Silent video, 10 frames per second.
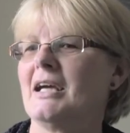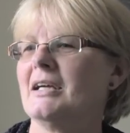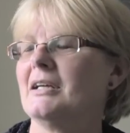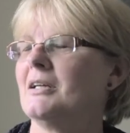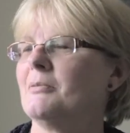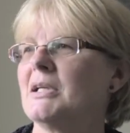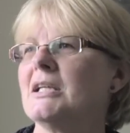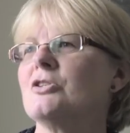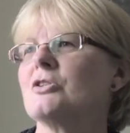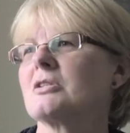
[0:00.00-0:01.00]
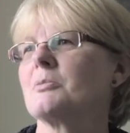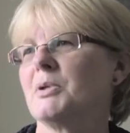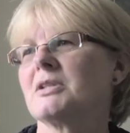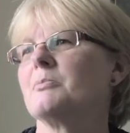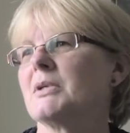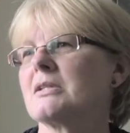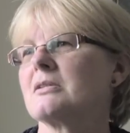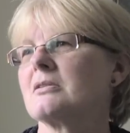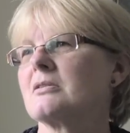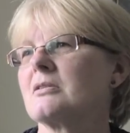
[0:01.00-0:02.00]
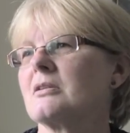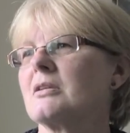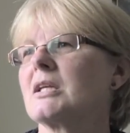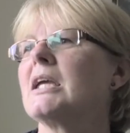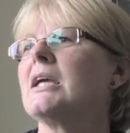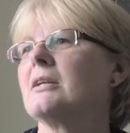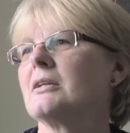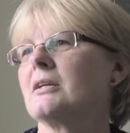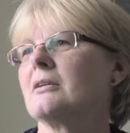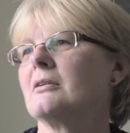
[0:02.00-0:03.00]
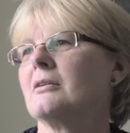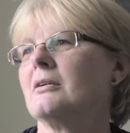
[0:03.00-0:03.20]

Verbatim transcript: um, he just epitomises the caring